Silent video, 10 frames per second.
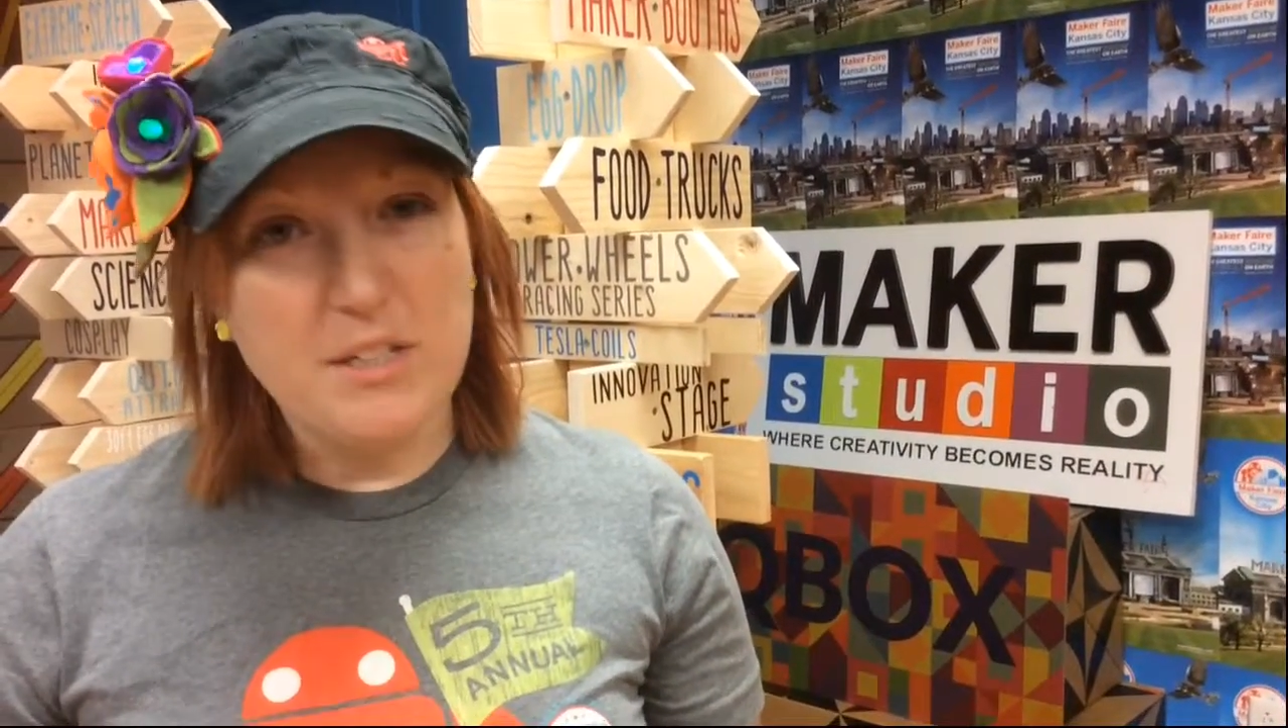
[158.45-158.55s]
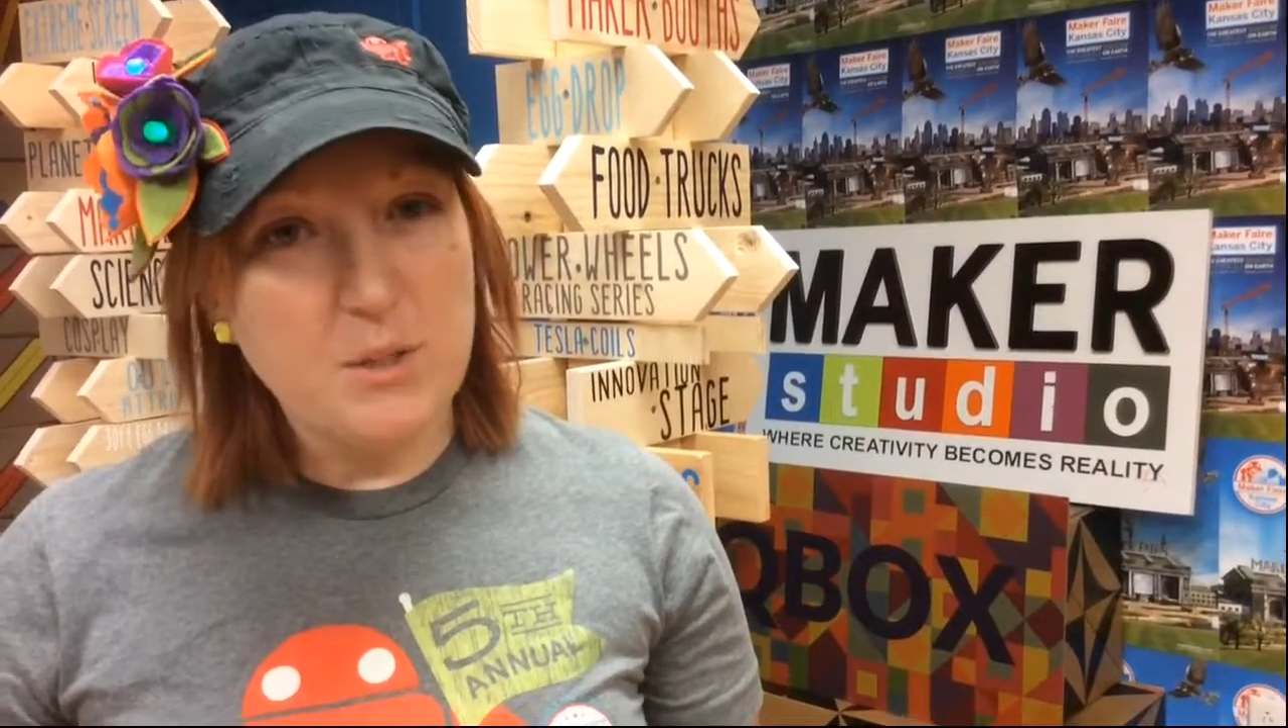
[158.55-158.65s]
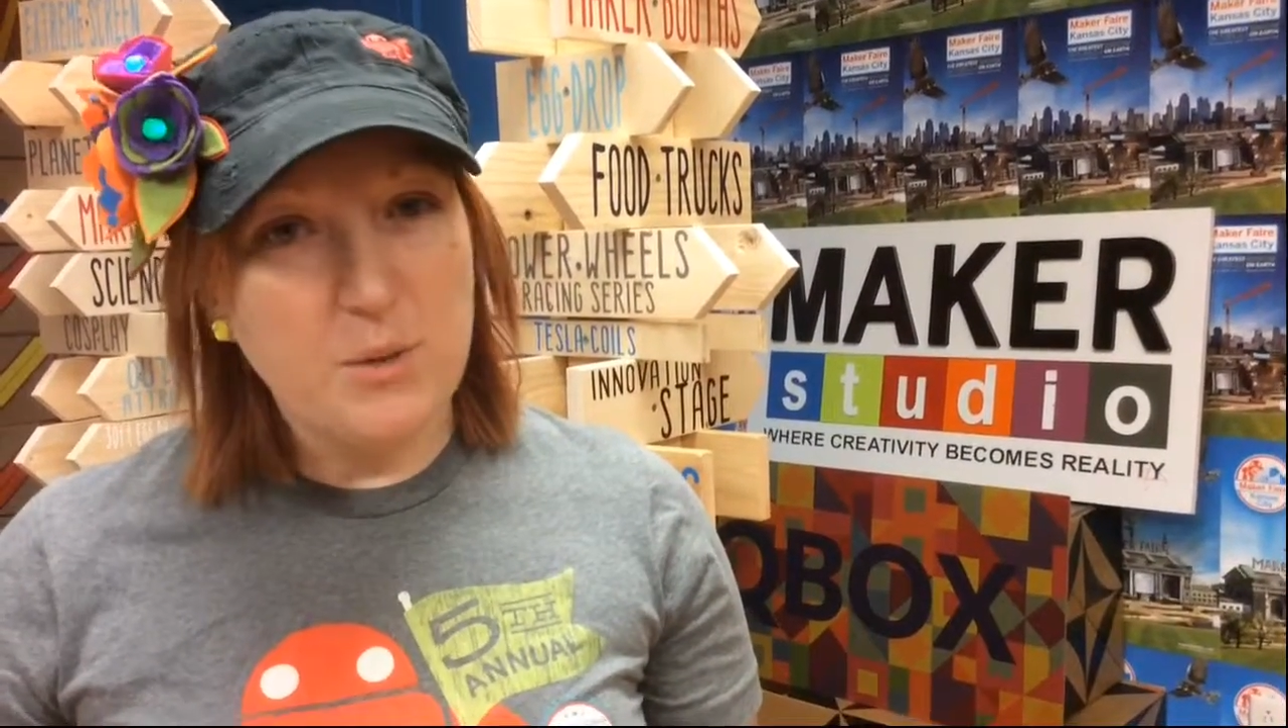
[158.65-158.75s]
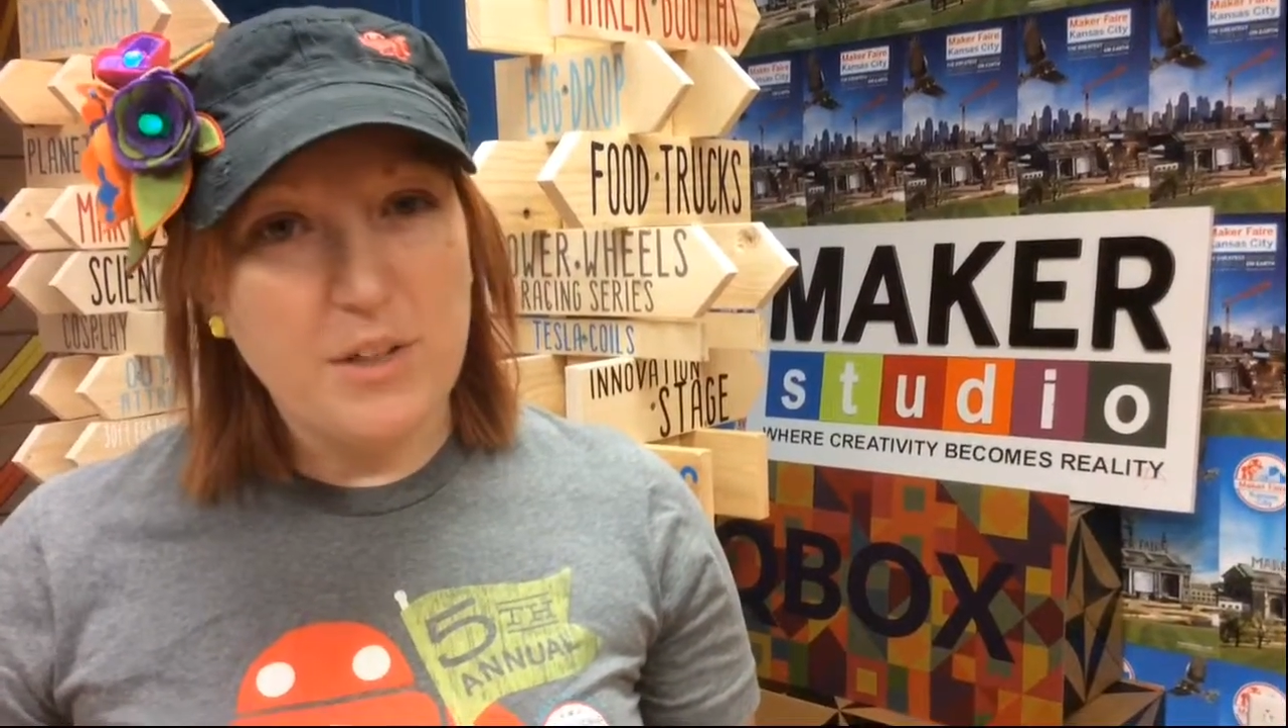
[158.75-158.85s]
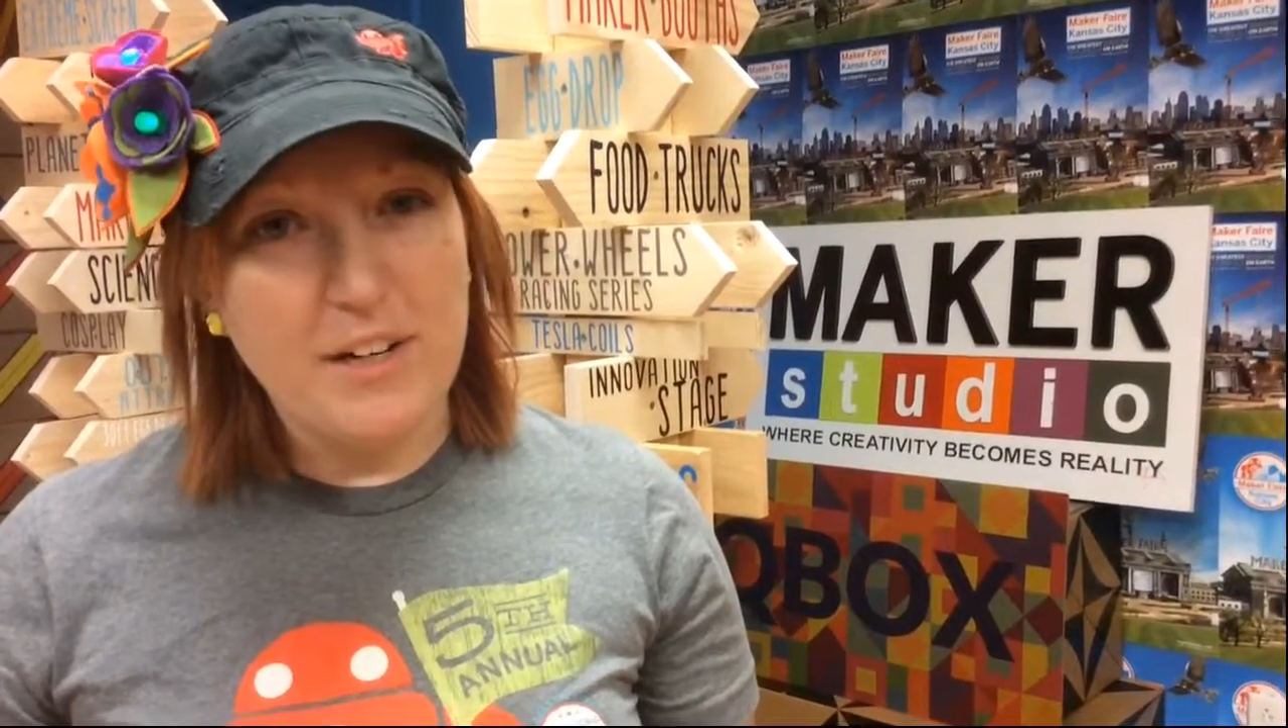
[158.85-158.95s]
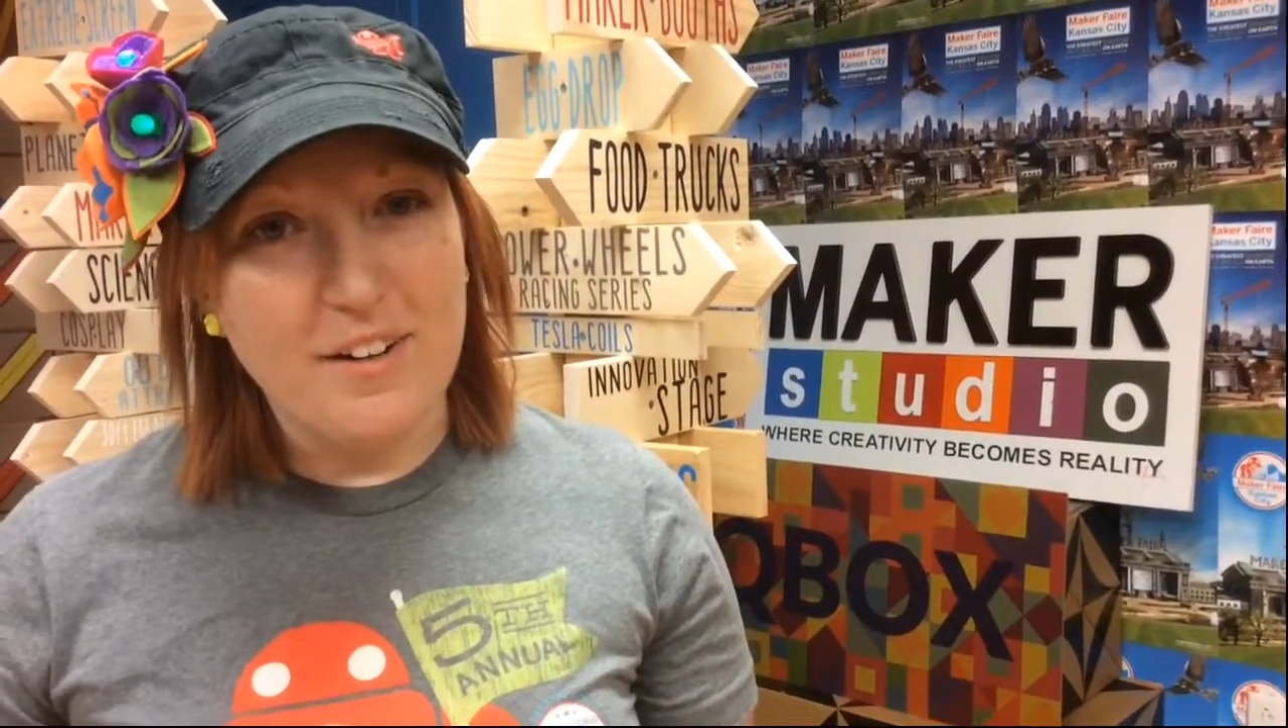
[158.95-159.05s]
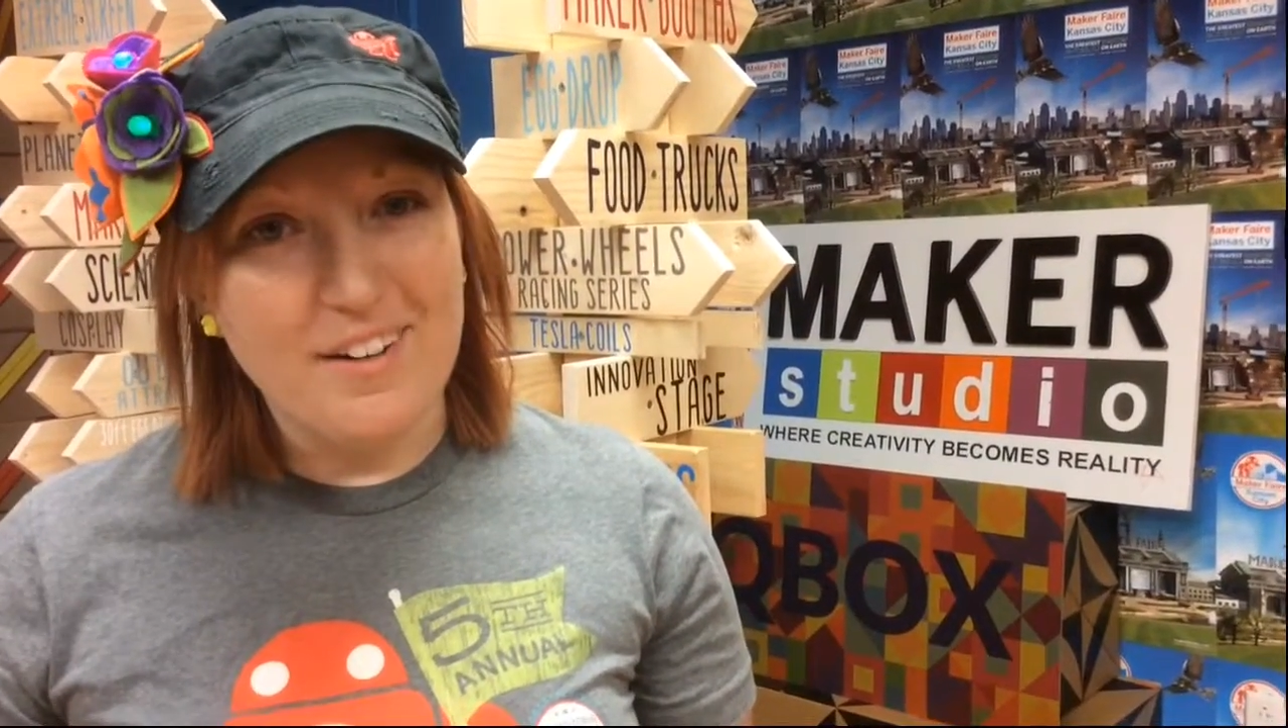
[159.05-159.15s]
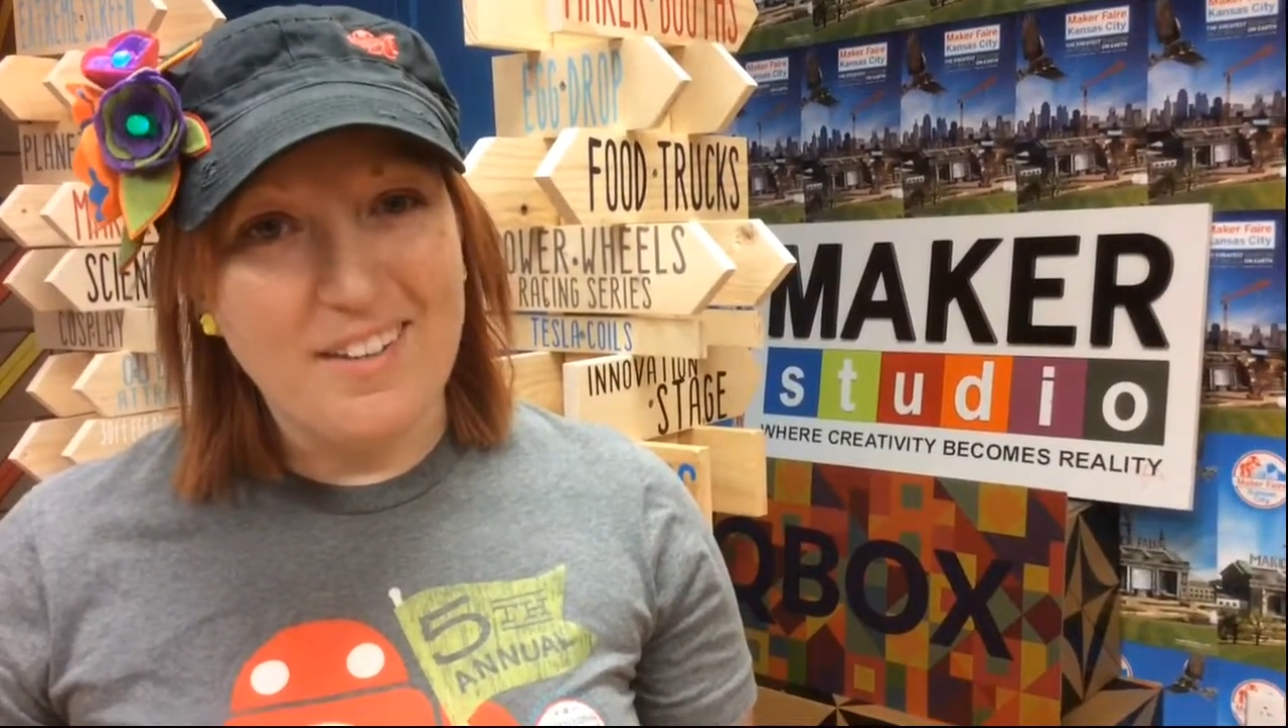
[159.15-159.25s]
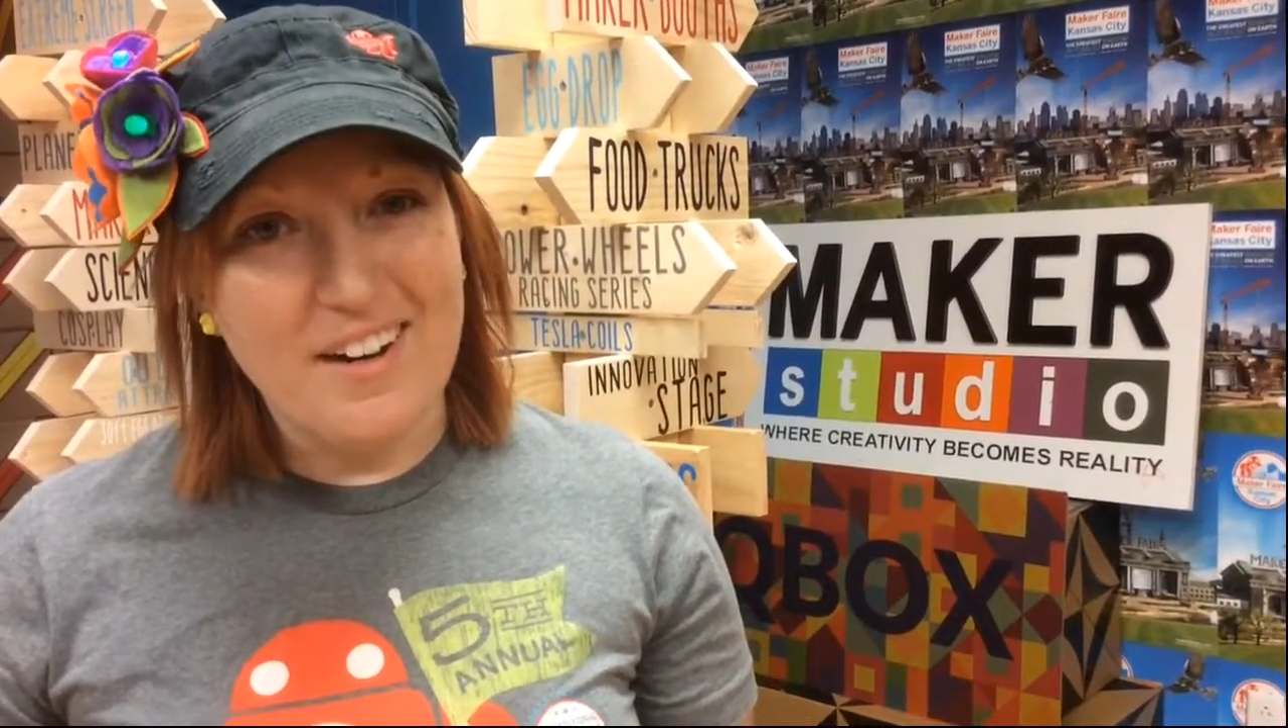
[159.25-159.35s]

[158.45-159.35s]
school here and